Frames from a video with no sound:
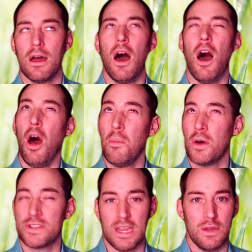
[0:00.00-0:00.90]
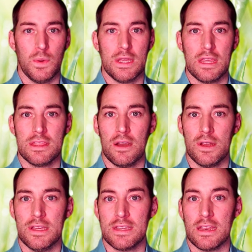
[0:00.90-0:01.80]
almost any week that there
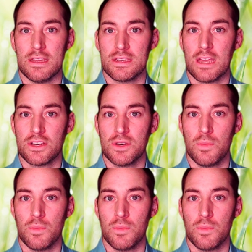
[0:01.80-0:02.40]
is a discussion